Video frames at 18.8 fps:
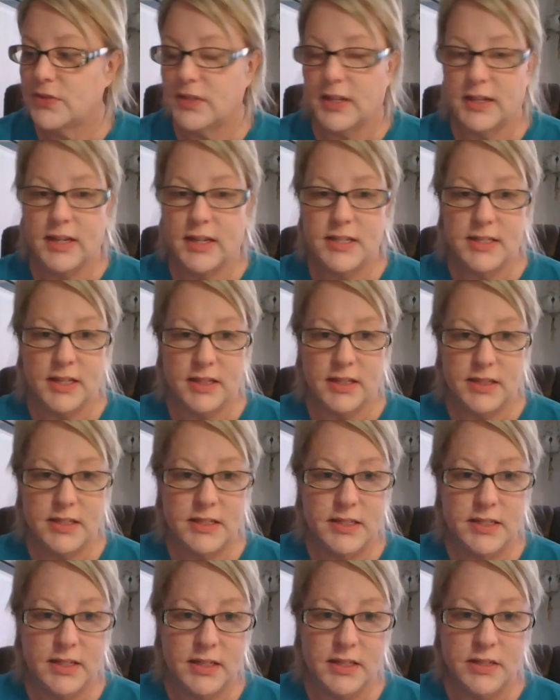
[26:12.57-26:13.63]
Like I said, this
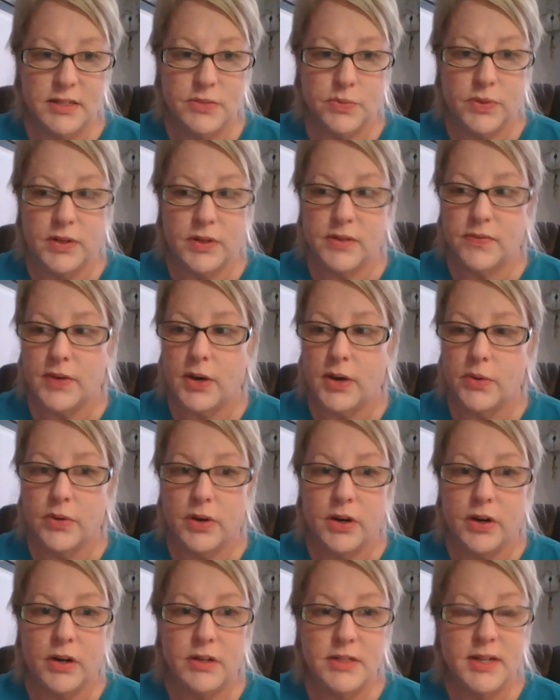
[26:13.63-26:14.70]
is one of
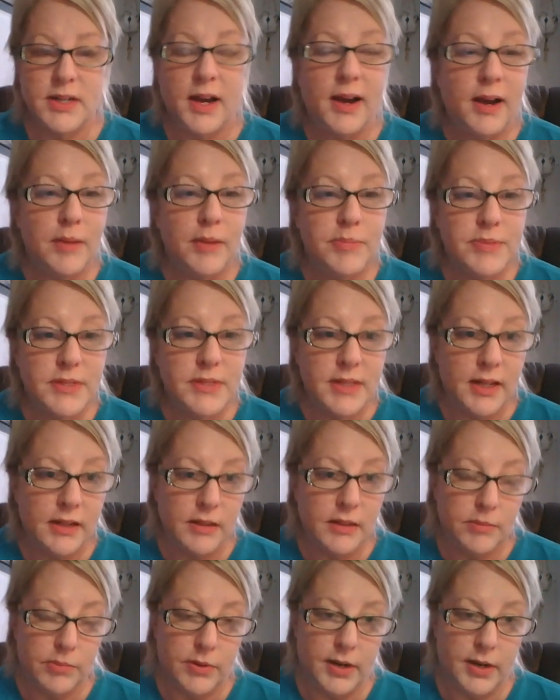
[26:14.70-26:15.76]
our top
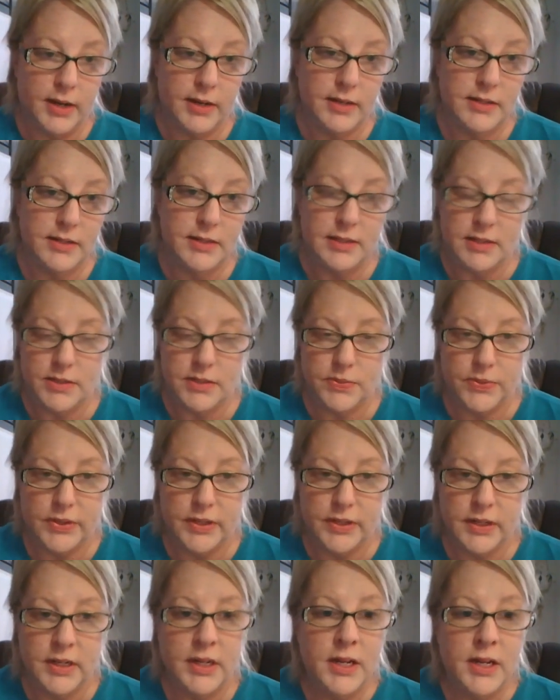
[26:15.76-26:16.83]
selling products, this
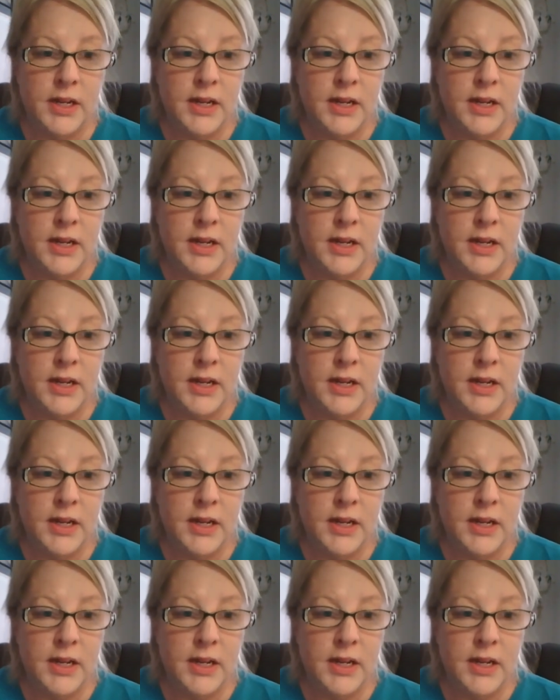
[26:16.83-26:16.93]
one